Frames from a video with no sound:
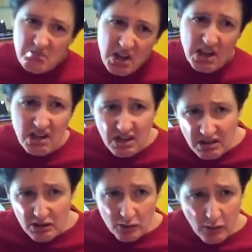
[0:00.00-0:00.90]

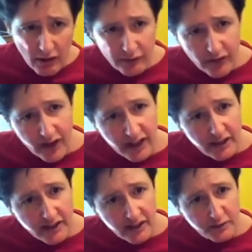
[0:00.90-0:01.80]
10, 12
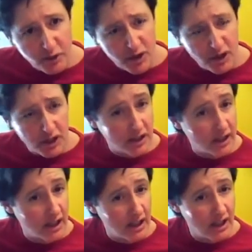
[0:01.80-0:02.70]
frets. This is pretty
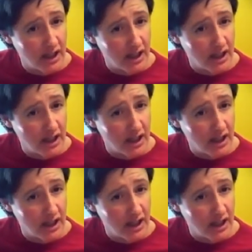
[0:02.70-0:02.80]
good.